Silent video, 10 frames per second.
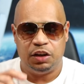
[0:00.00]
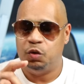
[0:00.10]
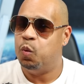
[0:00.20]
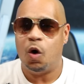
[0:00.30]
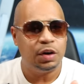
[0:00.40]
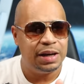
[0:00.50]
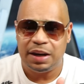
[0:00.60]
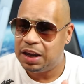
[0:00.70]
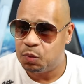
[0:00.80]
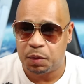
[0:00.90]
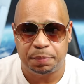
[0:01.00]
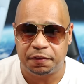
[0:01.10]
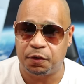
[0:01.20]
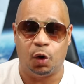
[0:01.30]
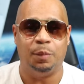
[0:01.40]
You won't get hit with
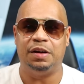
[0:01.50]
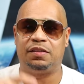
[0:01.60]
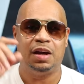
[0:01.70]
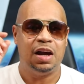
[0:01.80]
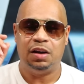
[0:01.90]
performance.